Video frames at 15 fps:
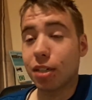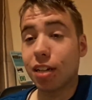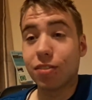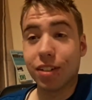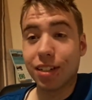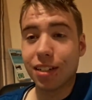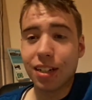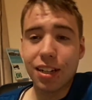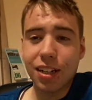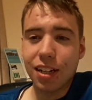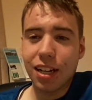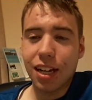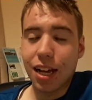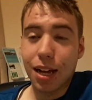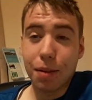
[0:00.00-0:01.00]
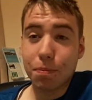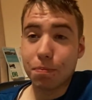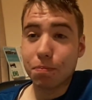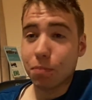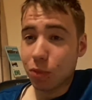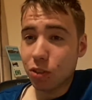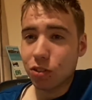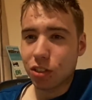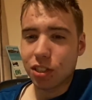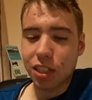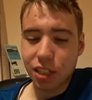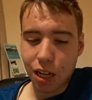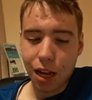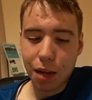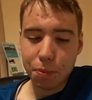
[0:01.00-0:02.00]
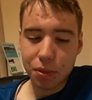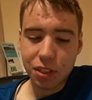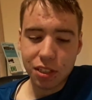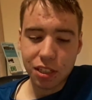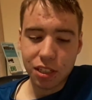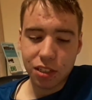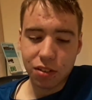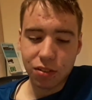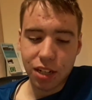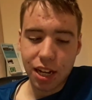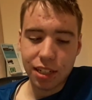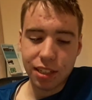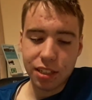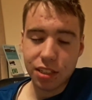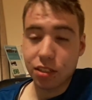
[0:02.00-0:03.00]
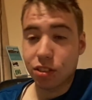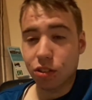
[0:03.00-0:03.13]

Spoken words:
But anyway, good to see that. Happy to see it going ahead this year.